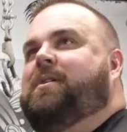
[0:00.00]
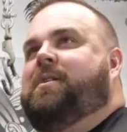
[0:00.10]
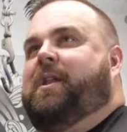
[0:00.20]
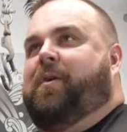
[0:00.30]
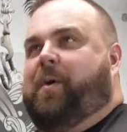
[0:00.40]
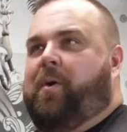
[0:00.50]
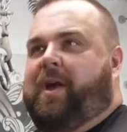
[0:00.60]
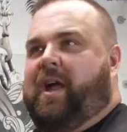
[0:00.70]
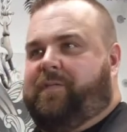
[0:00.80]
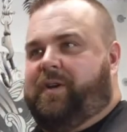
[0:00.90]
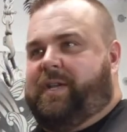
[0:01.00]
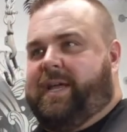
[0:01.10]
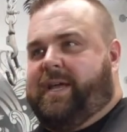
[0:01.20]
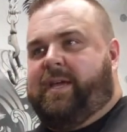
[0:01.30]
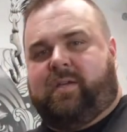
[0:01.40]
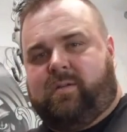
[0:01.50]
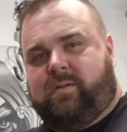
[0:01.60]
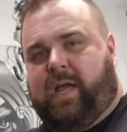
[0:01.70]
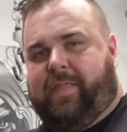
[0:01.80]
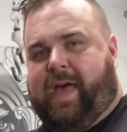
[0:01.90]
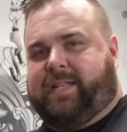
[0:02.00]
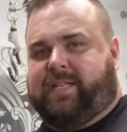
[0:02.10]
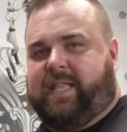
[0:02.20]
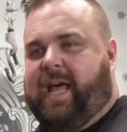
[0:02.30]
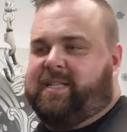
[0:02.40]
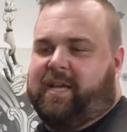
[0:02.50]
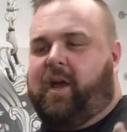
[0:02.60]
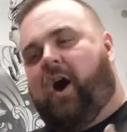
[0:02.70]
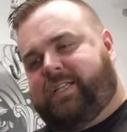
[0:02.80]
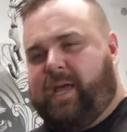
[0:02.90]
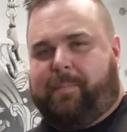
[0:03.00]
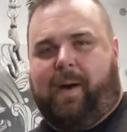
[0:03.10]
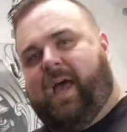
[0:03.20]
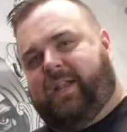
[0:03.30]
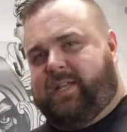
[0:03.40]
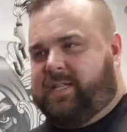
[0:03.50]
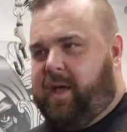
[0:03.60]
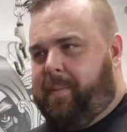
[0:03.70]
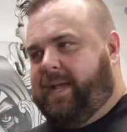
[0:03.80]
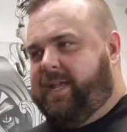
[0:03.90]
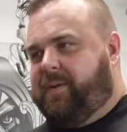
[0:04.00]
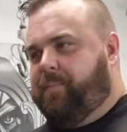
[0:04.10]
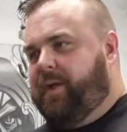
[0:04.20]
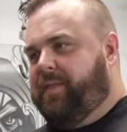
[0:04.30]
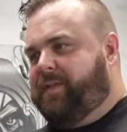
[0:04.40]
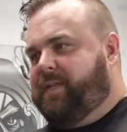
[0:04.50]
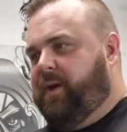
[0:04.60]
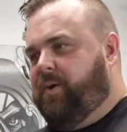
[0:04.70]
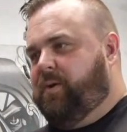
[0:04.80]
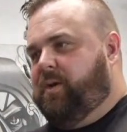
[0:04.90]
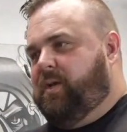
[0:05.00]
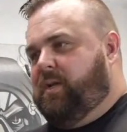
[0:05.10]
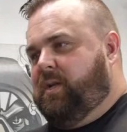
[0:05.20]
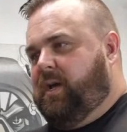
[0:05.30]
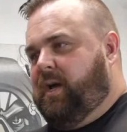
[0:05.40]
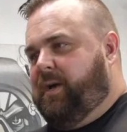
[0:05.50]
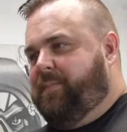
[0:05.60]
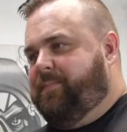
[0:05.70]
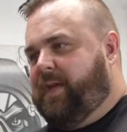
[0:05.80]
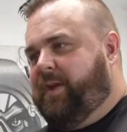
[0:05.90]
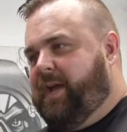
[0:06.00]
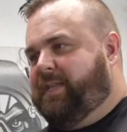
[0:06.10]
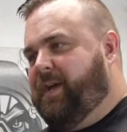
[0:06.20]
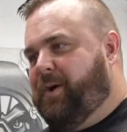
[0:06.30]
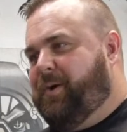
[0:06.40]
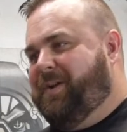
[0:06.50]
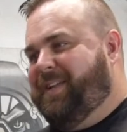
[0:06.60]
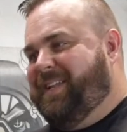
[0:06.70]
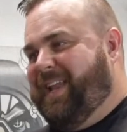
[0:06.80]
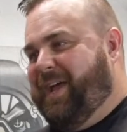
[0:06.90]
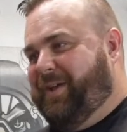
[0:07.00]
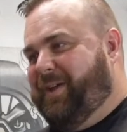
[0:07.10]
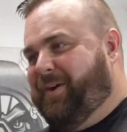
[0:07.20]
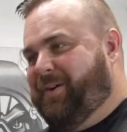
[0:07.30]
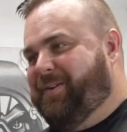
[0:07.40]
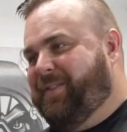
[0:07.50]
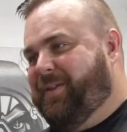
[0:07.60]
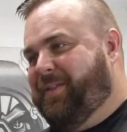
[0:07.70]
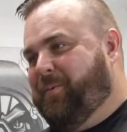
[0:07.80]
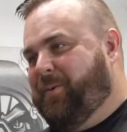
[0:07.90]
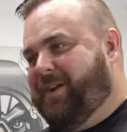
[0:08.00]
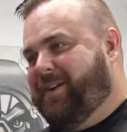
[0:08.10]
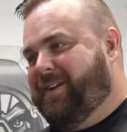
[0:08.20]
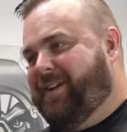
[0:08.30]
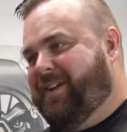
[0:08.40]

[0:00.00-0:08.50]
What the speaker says: you know, they won't get off your dick. And that's the concept behind it, is Let My Dick Breathe. So, there you guys go. Now you know the weird,